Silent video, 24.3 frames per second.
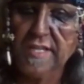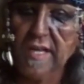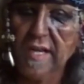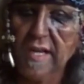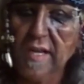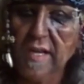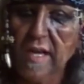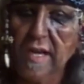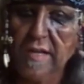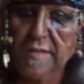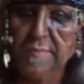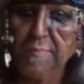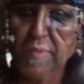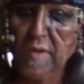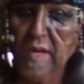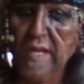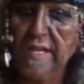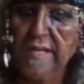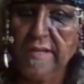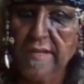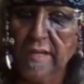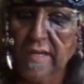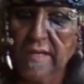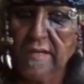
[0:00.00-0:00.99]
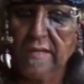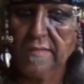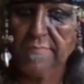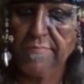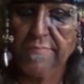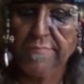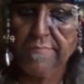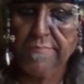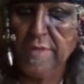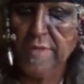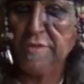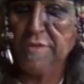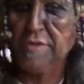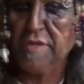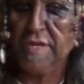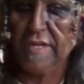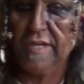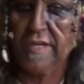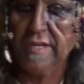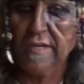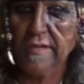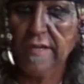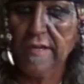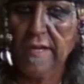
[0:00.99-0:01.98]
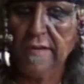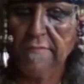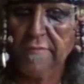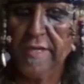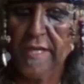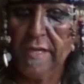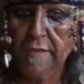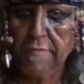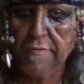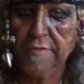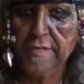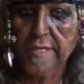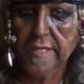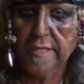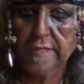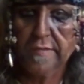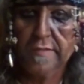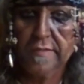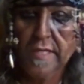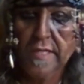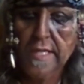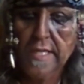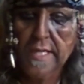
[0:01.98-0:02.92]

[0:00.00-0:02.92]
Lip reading: I'd play music every now and then